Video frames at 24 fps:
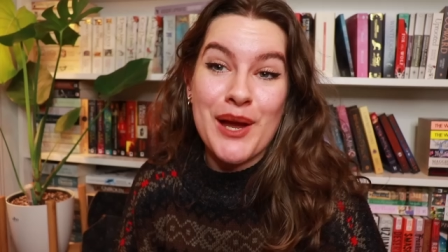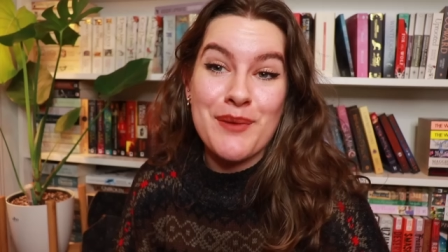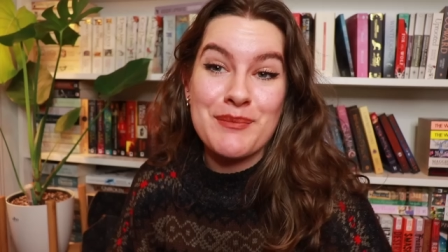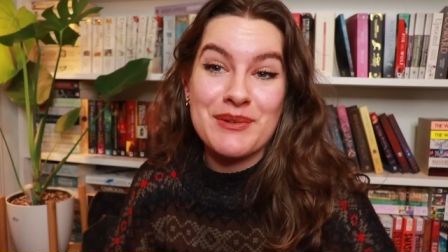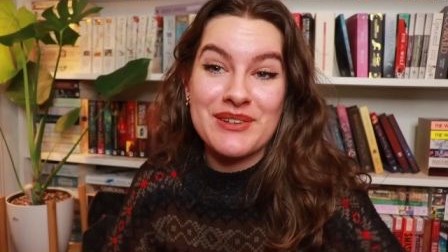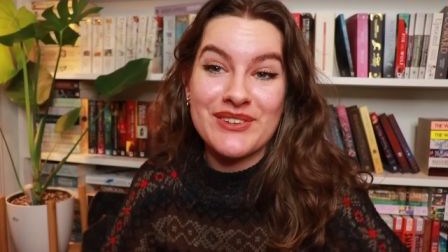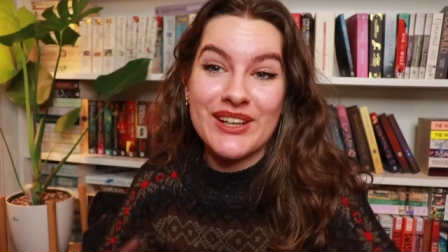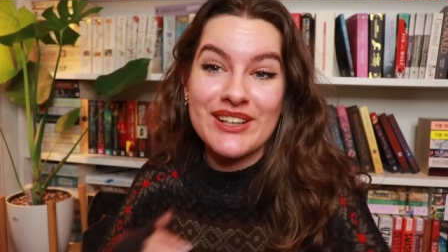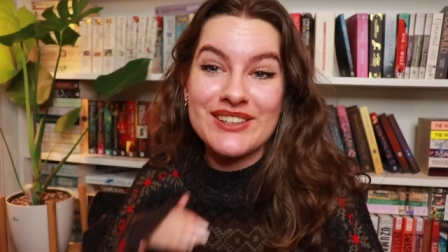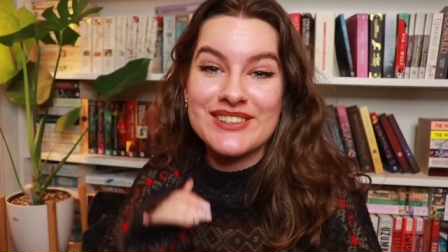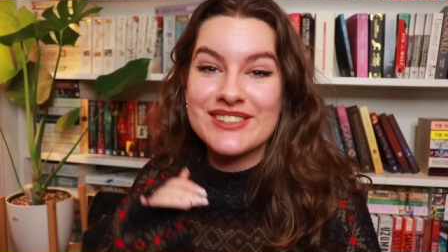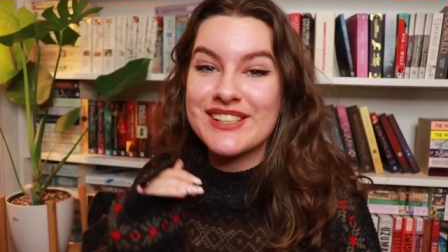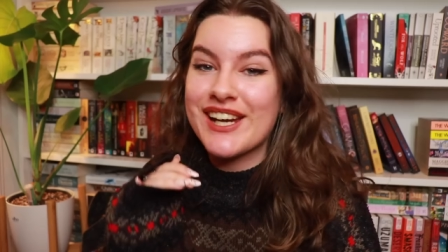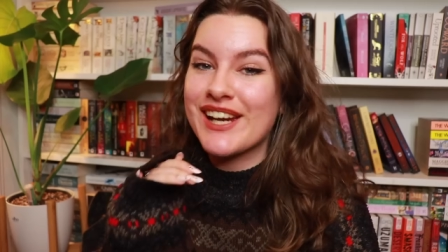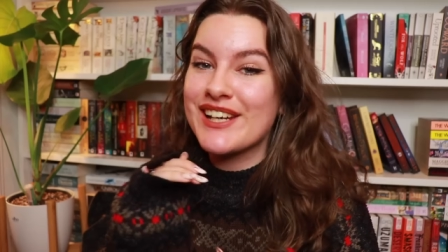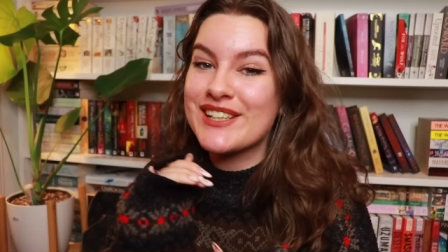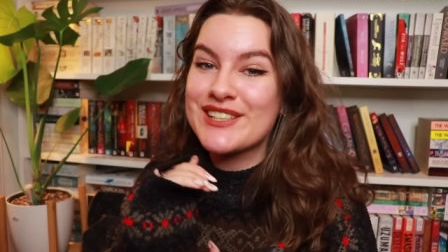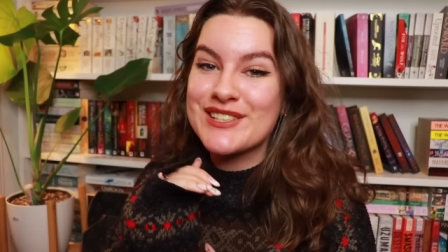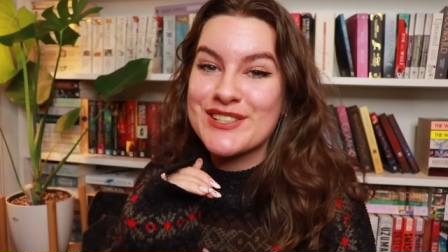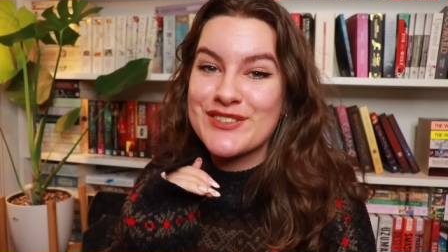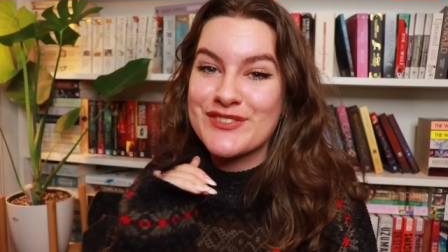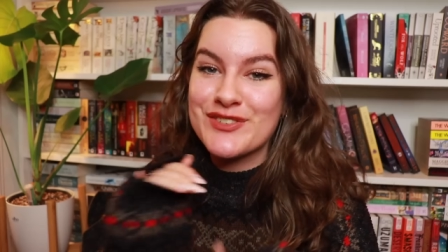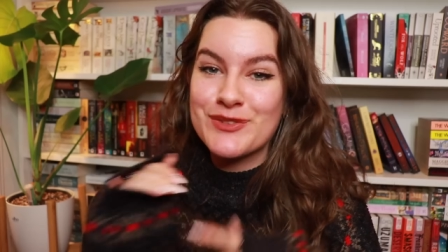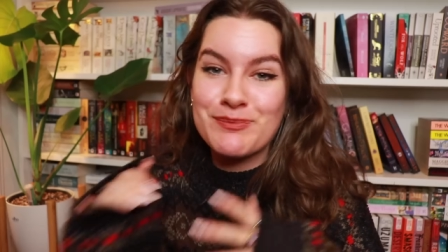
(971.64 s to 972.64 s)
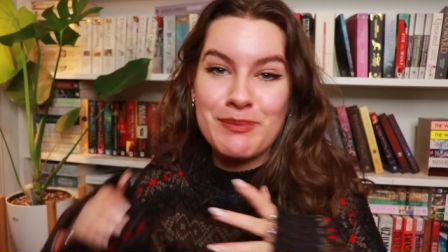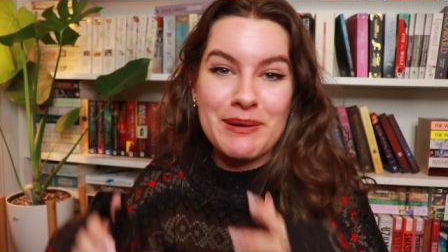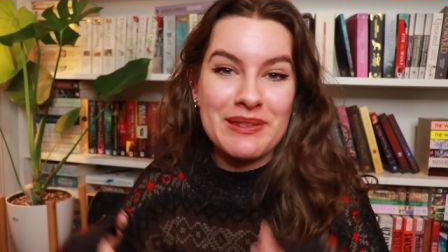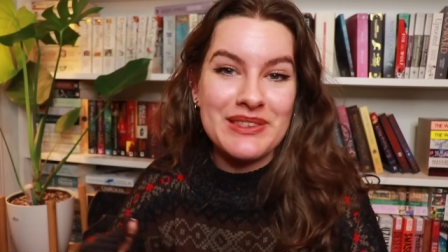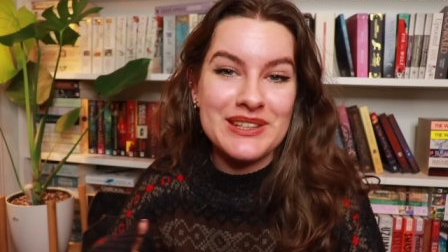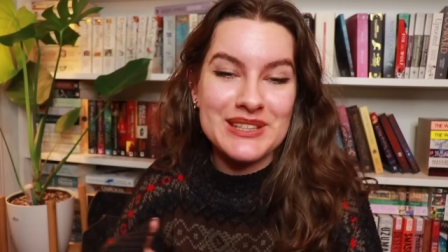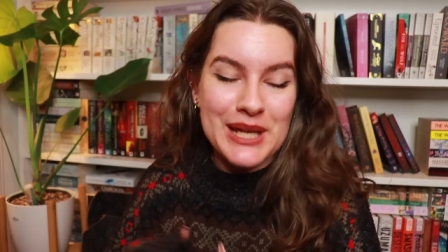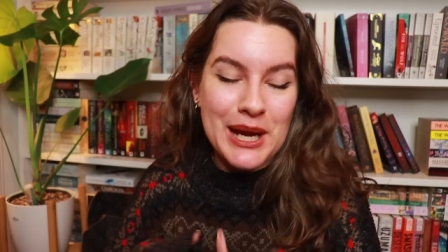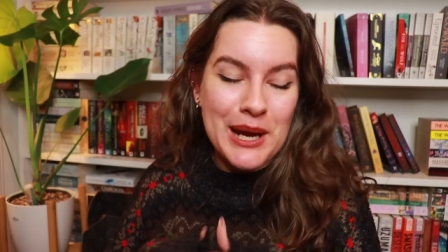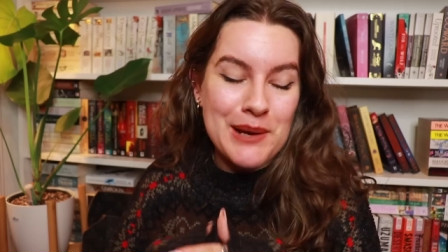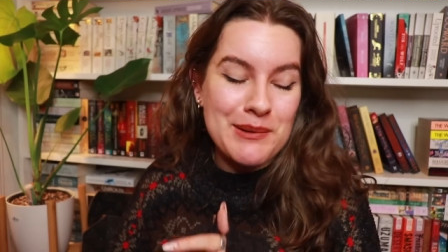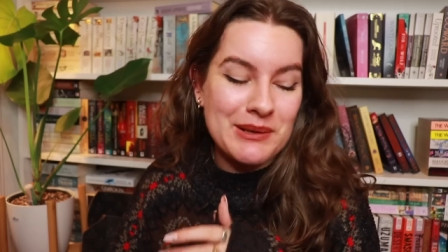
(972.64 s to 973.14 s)
I'm excited to kind of spend the
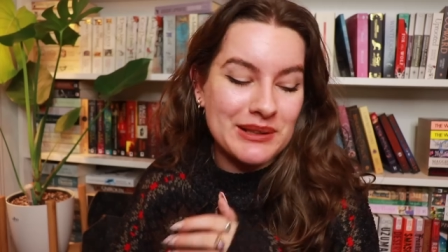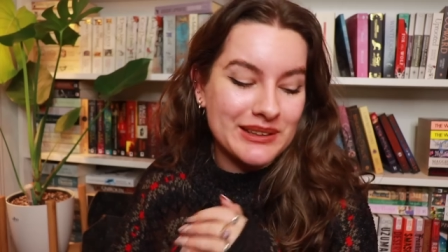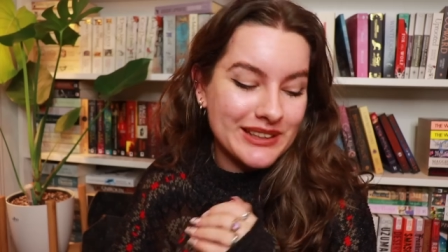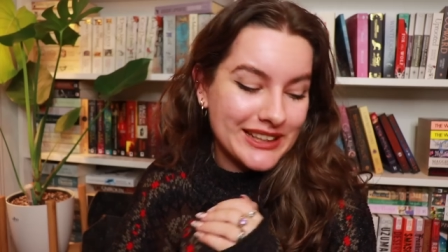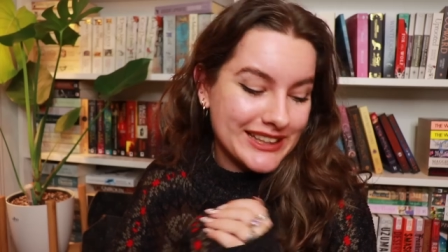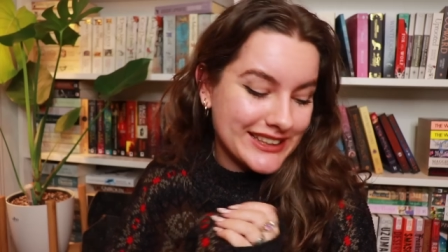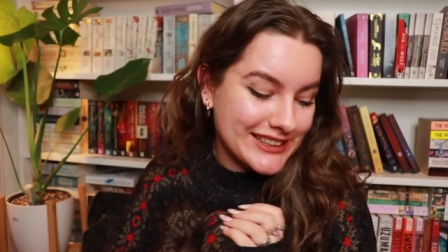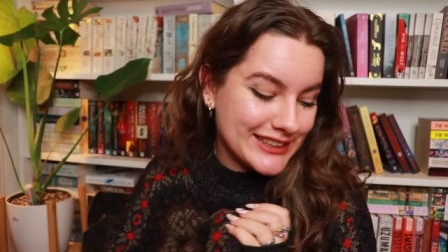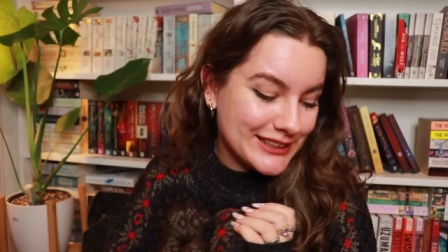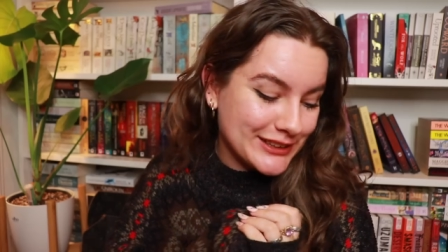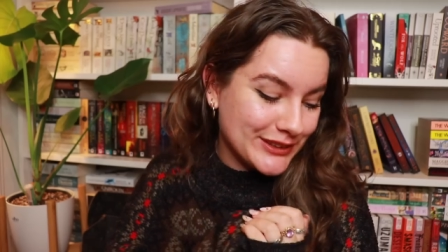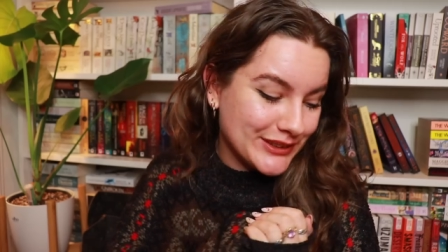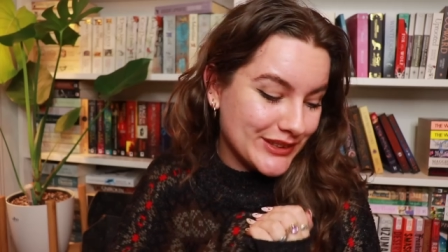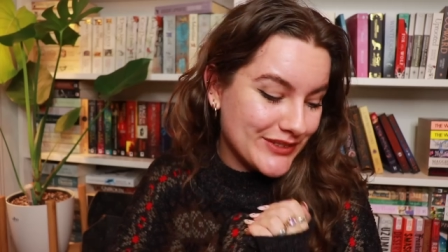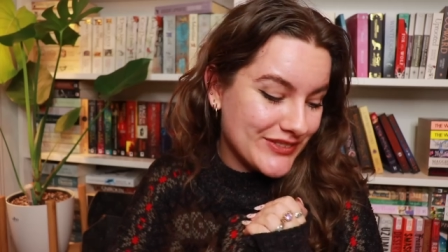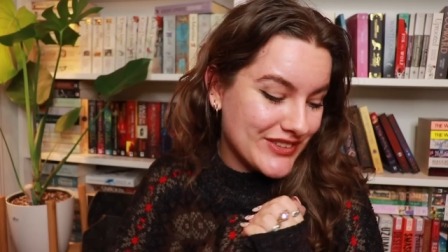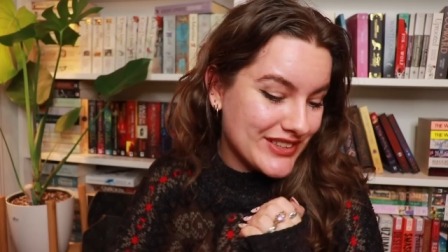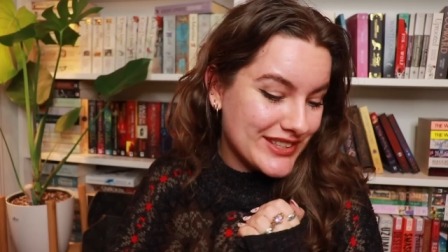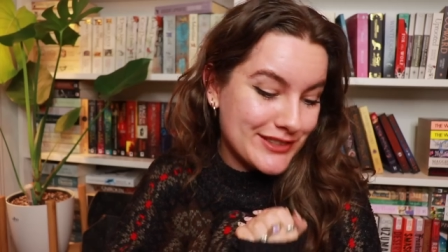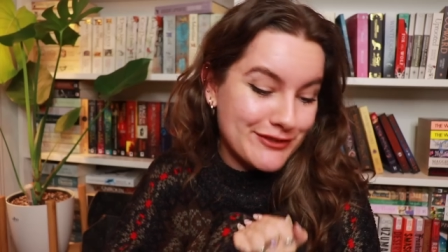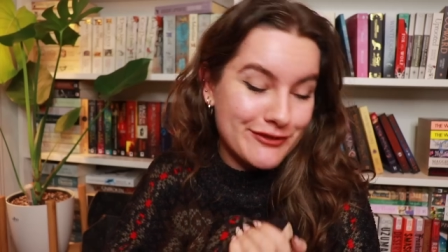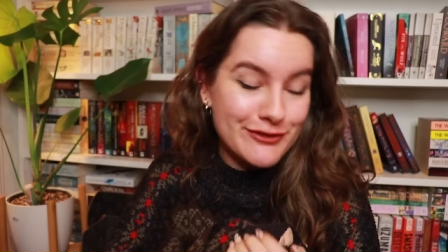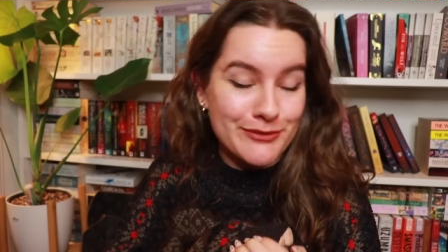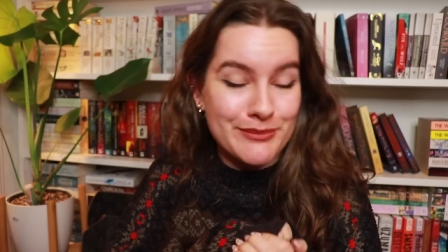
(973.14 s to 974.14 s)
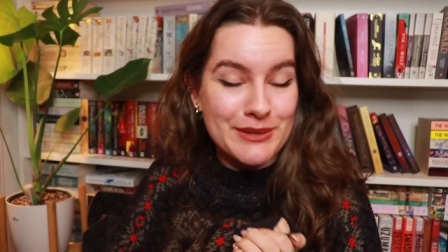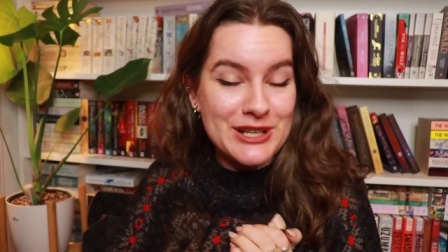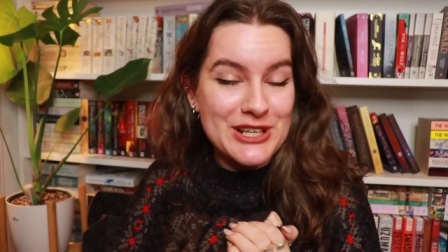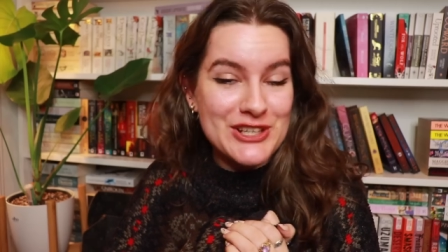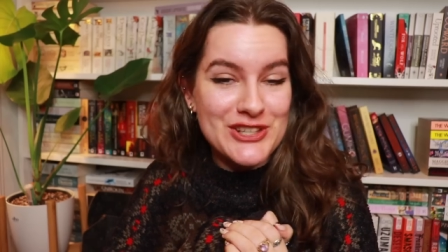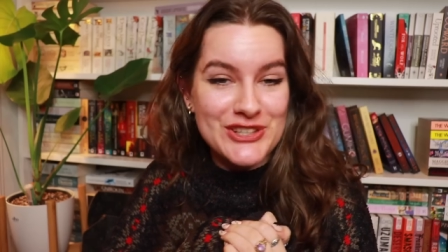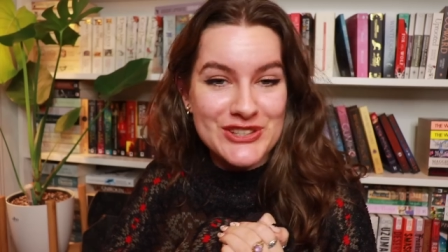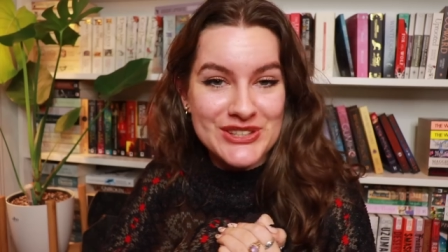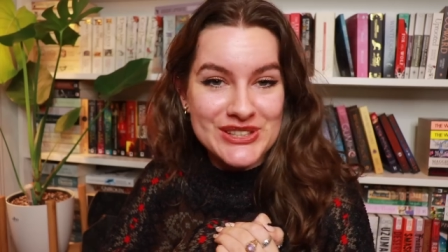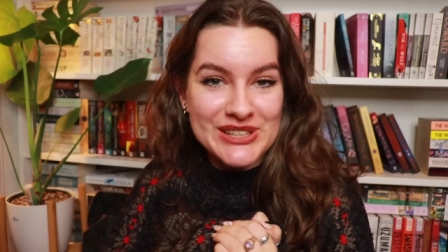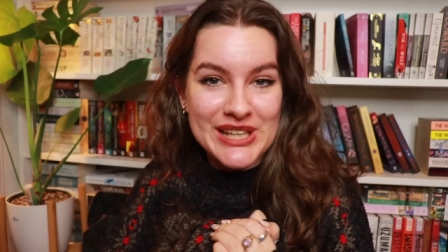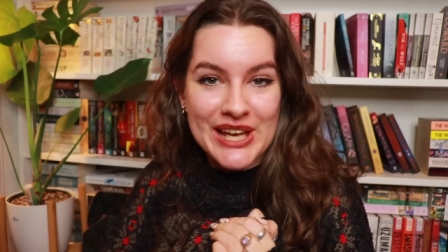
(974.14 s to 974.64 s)
time collecting all of this
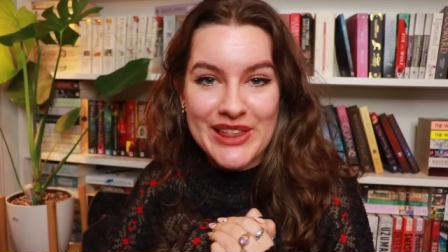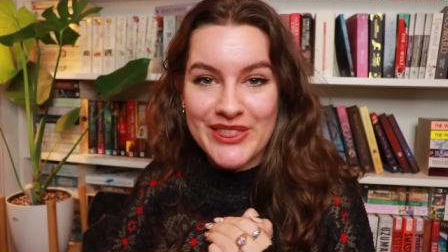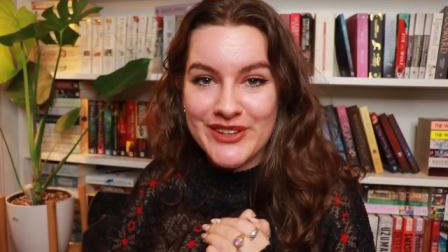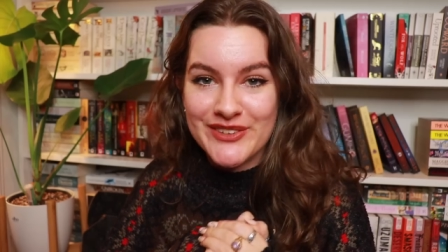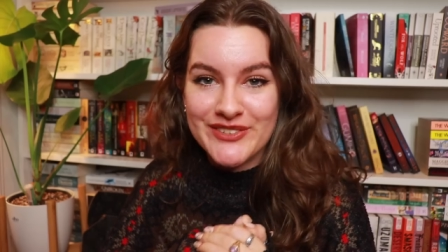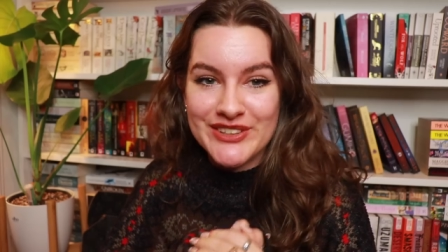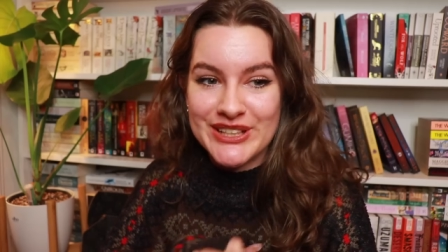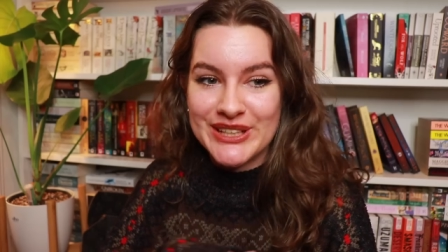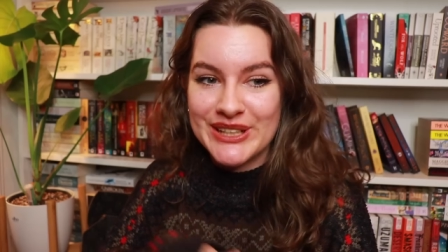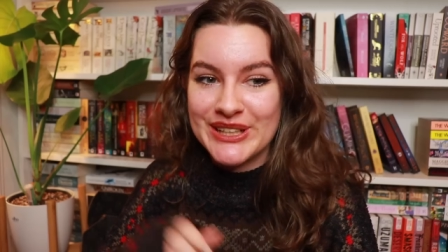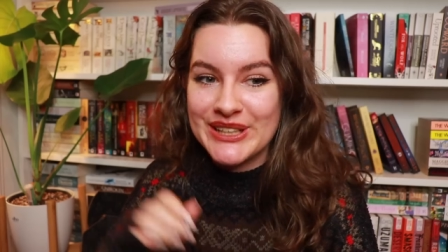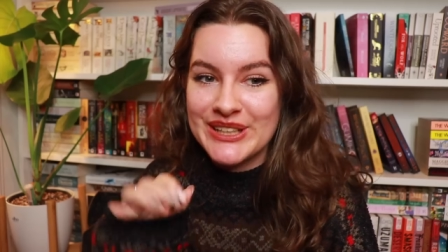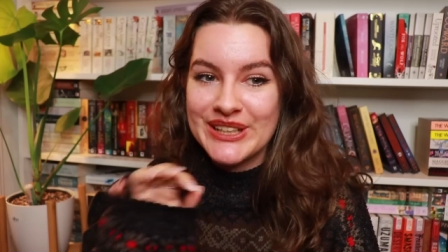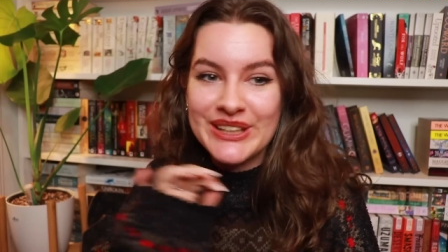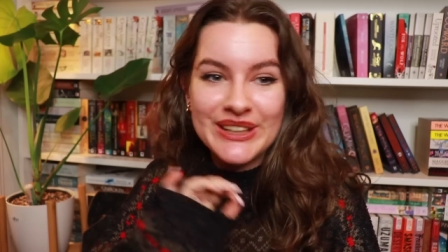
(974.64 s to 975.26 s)
information together and,